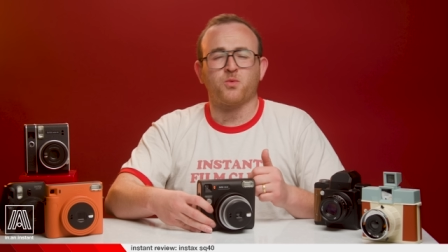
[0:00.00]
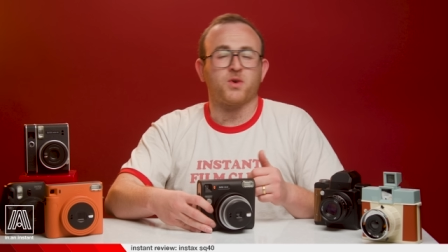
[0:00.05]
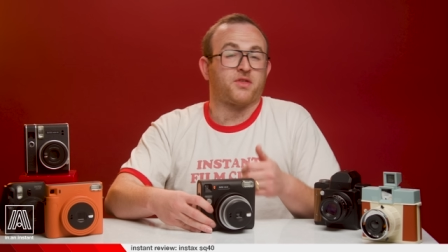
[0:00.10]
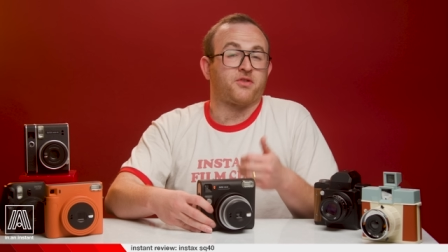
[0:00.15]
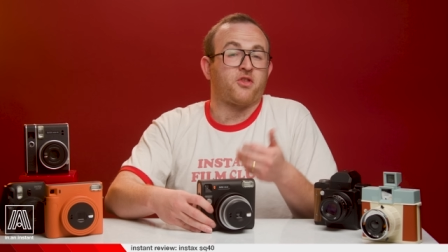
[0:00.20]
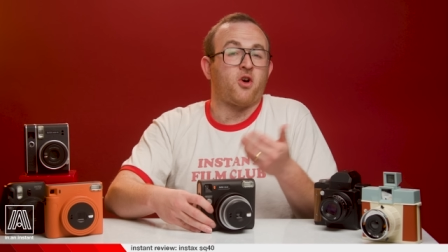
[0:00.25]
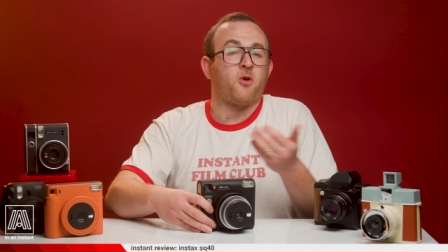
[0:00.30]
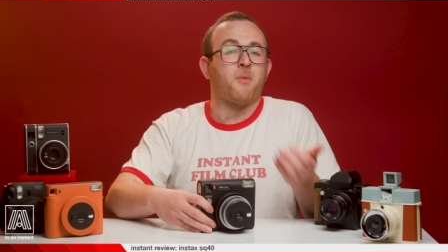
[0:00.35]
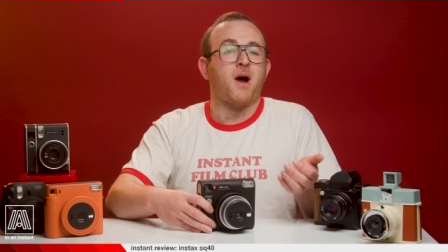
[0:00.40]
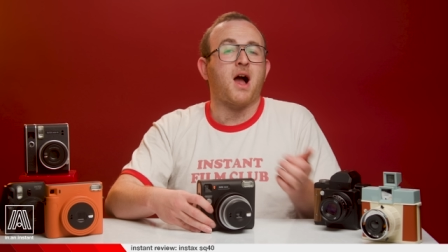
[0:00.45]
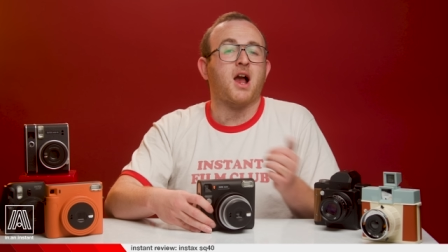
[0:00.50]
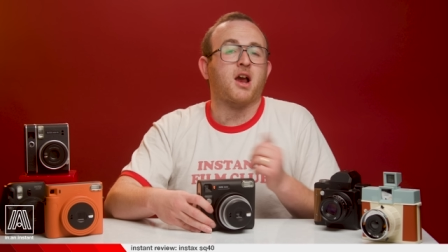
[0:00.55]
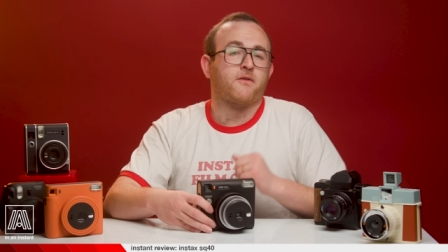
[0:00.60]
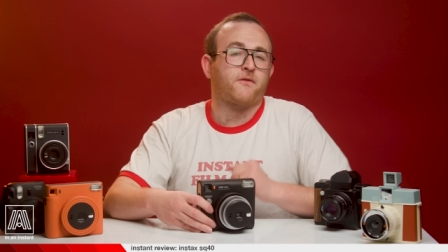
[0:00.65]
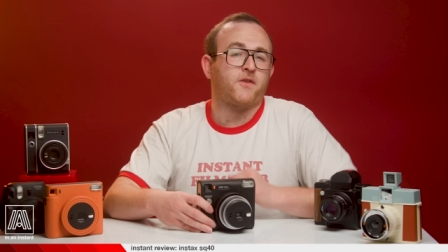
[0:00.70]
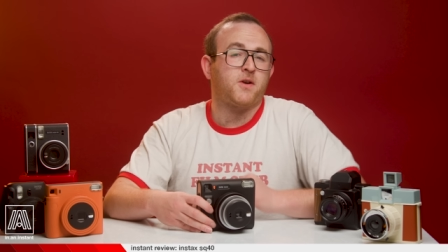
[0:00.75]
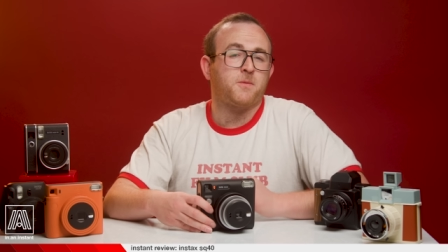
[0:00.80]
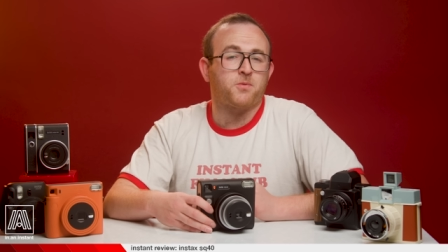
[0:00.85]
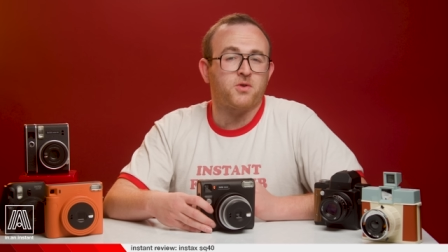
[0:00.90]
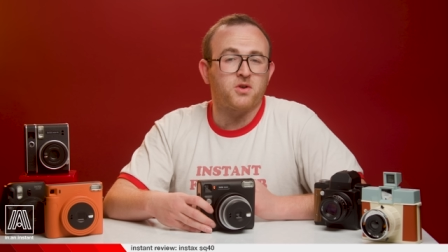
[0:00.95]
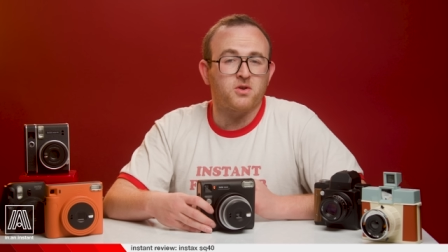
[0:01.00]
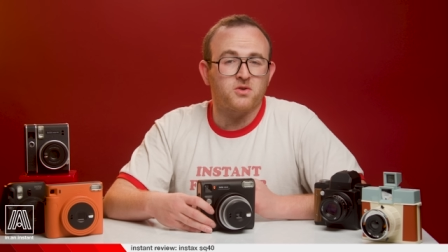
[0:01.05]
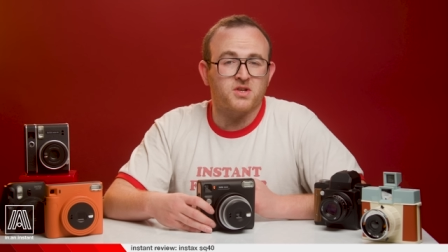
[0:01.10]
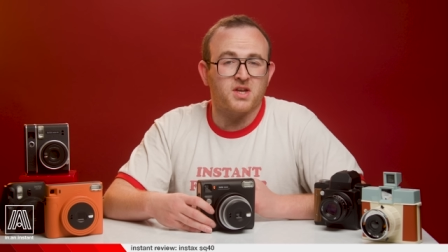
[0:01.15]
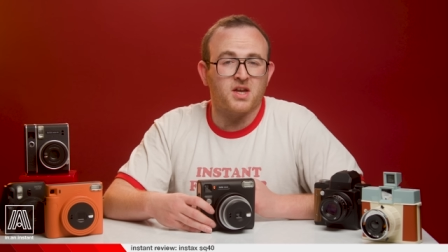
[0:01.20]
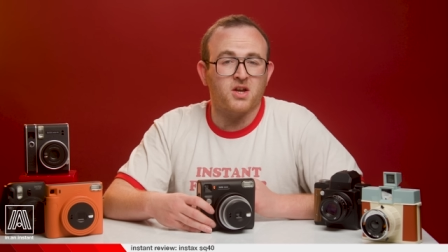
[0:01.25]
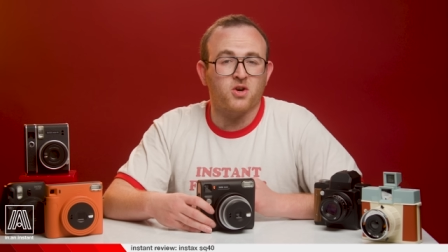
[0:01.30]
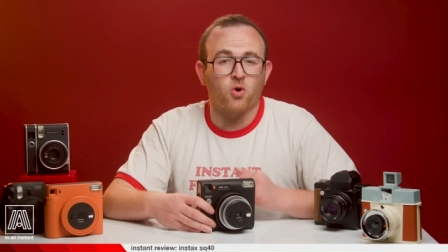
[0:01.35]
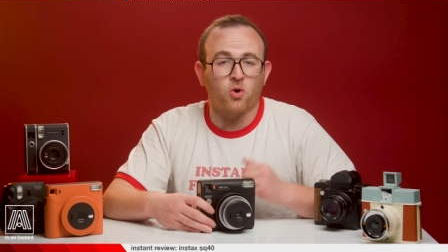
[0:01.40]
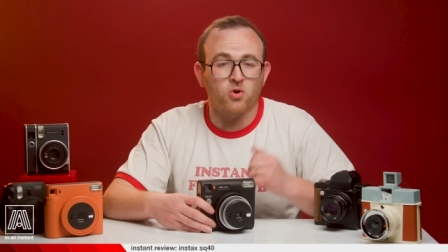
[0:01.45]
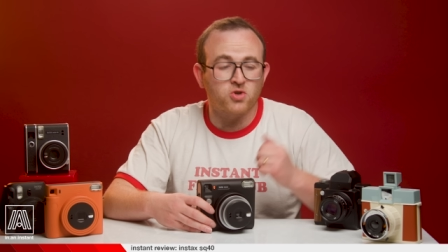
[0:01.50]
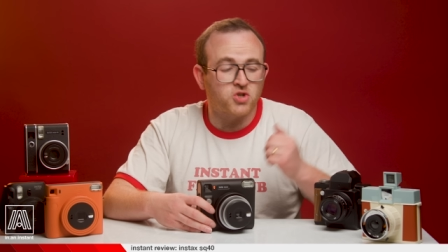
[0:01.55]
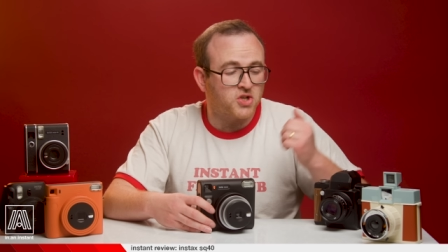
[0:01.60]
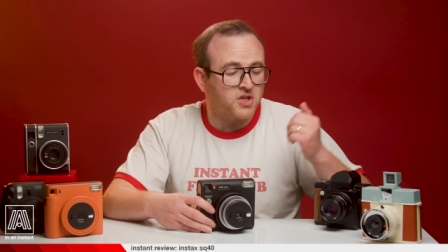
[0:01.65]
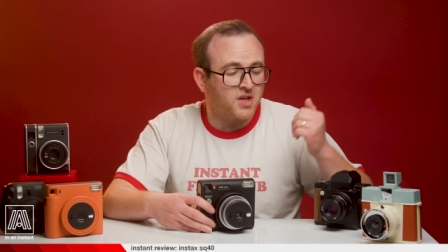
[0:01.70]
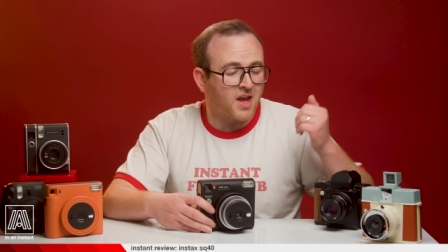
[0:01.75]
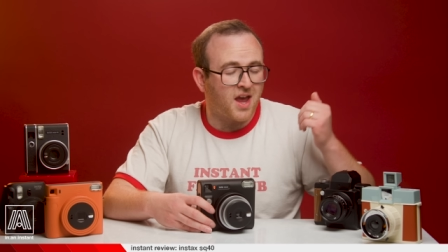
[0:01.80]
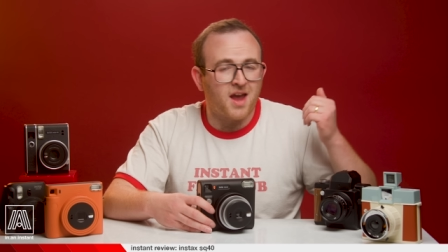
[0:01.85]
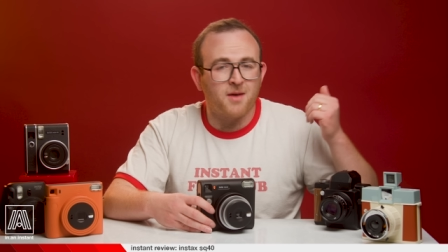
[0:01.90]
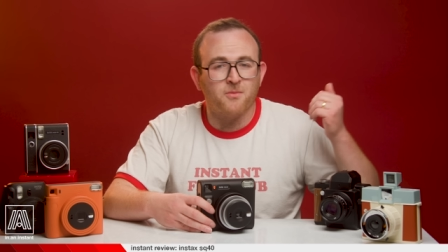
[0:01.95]
with Lomography producing gorgeous
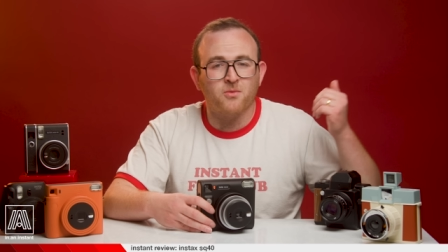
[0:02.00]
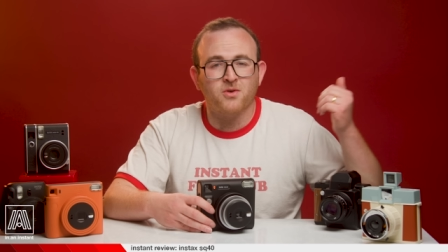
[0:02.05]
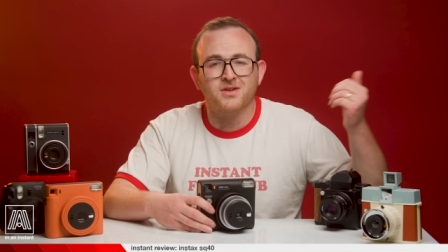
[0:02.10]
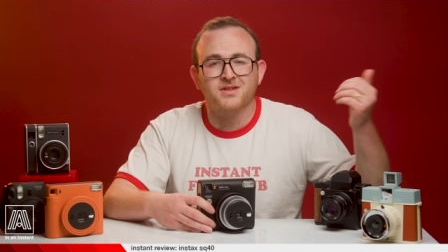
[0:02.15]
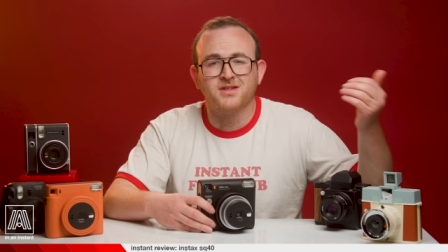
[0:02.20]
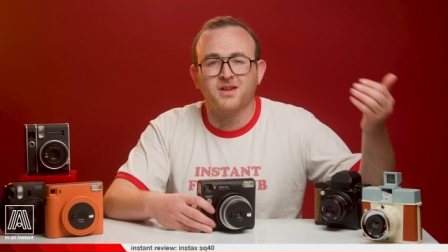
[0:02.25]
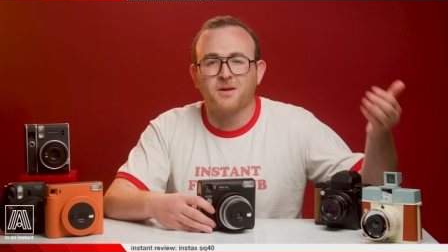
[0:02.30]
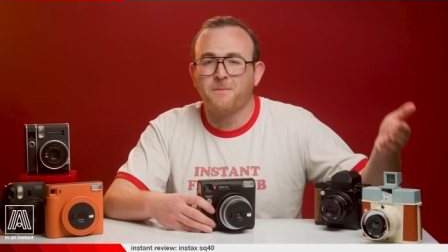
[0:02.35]
cameras